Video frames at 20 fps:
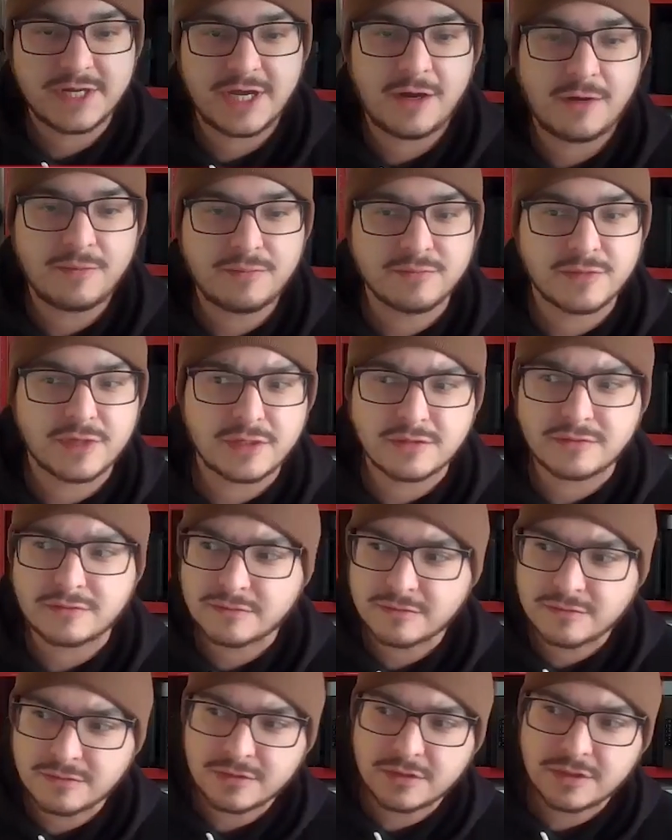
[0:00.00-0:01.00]
the album and
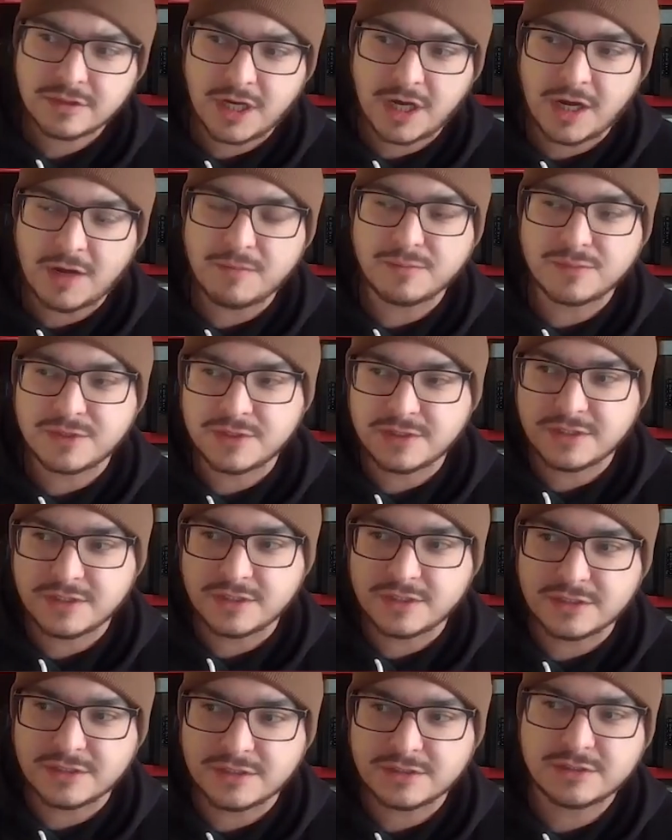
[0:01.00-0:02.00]
come to
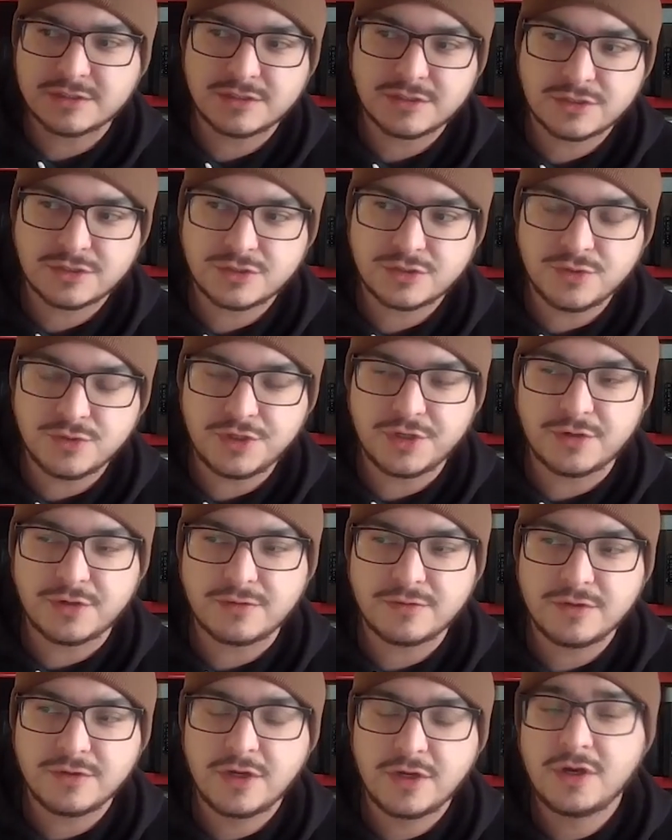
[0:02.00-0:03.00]
the
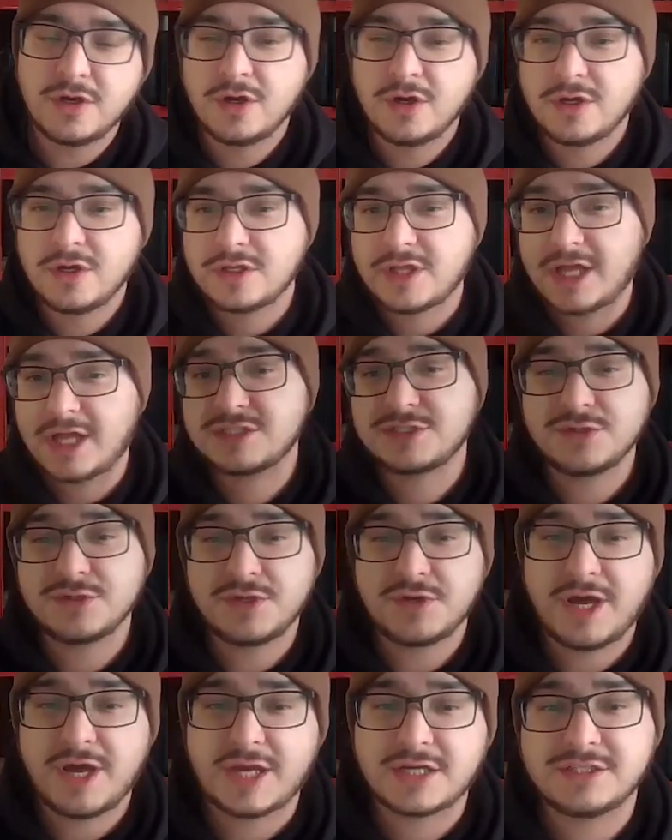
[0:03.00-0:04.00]
studio. That
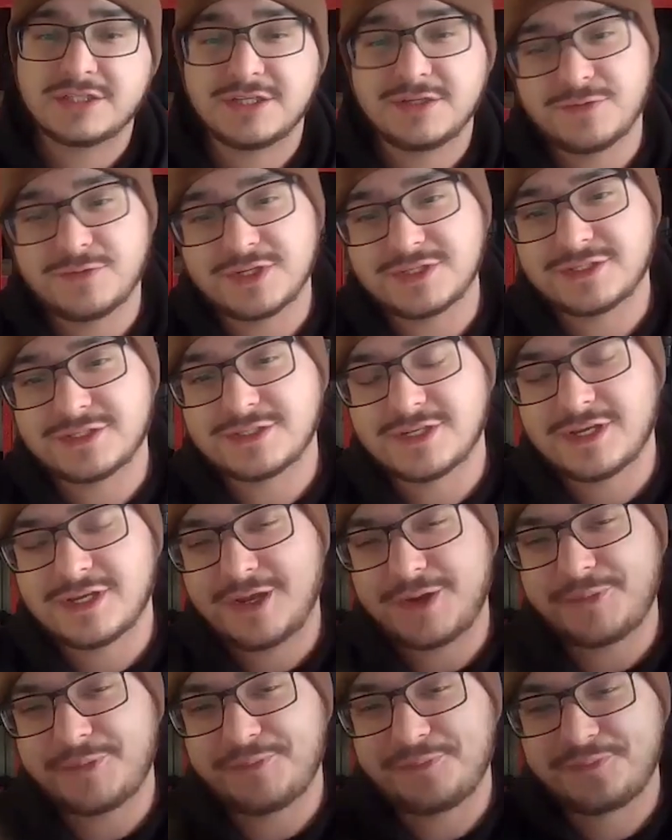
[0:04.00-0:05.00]
studio actually was
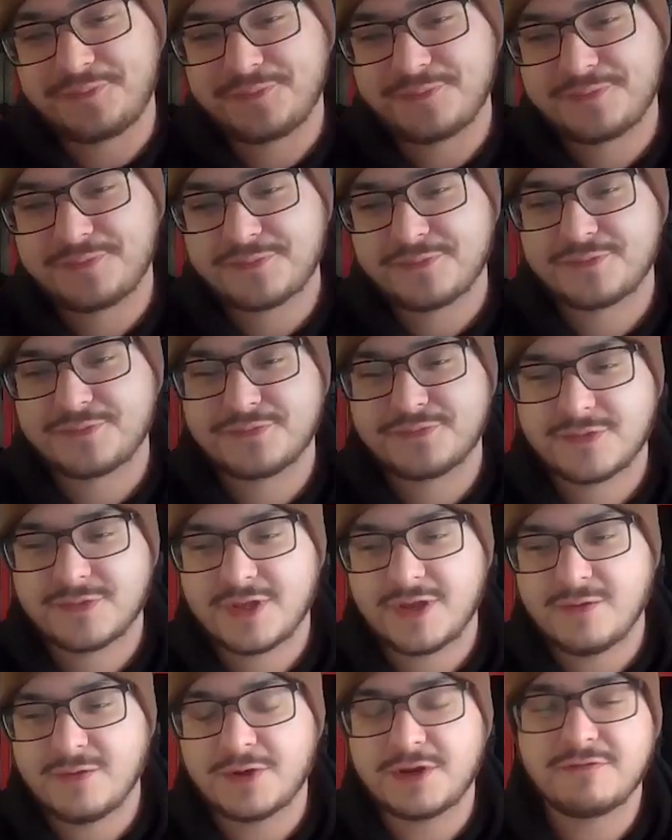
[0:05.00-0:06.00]

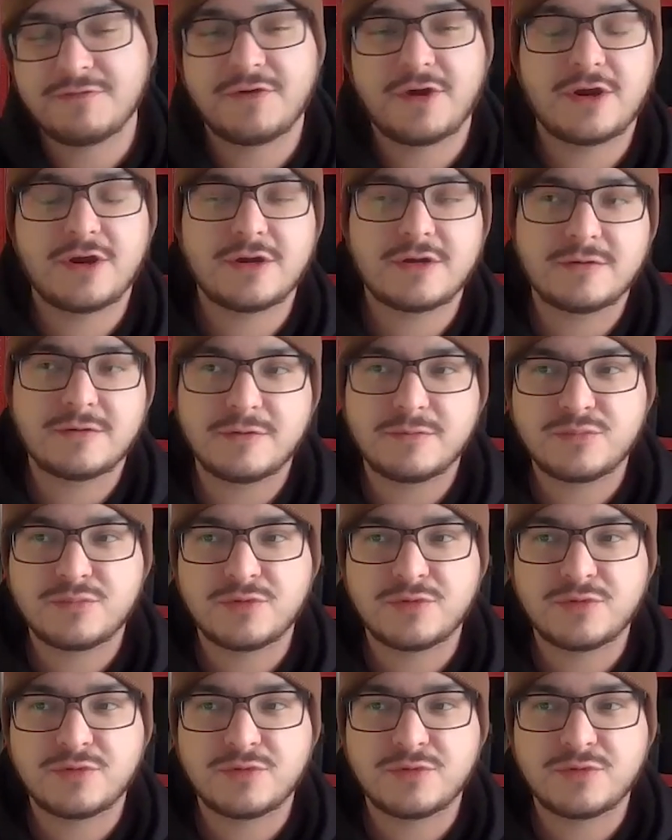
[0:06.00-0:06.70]
one of our